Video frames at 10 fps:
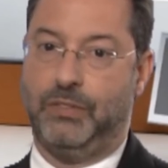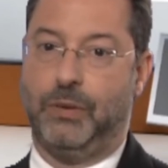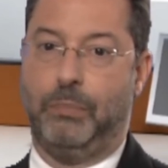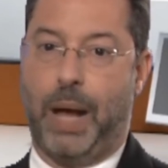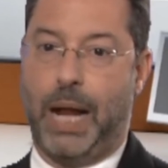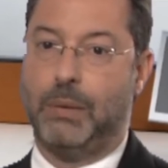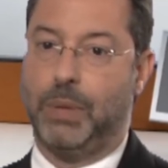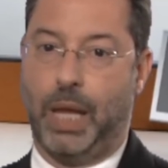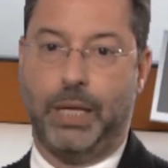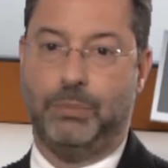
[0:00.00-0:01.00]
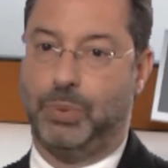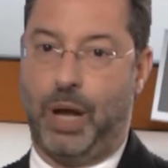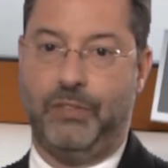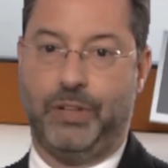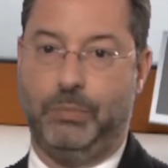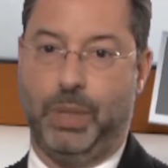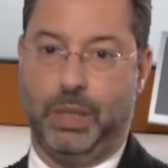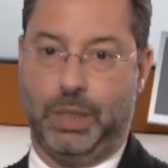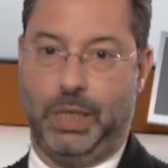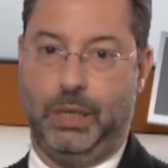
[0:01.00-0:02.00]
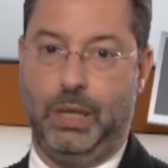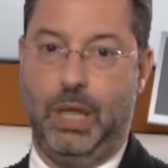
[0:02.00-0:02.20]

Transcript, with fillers: for bottom-line profitability,